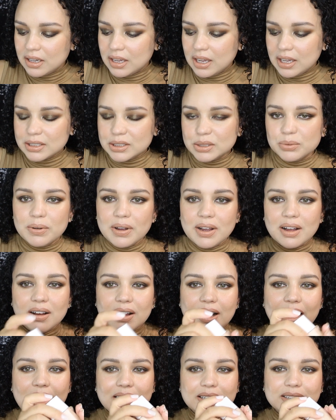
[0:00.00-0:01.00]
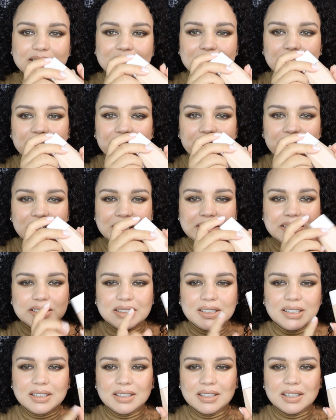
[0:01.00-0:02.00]
as well as the
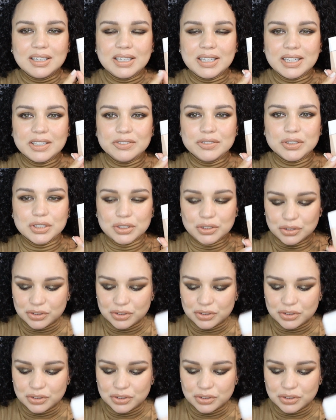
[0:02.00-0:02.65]
Fenty Eaze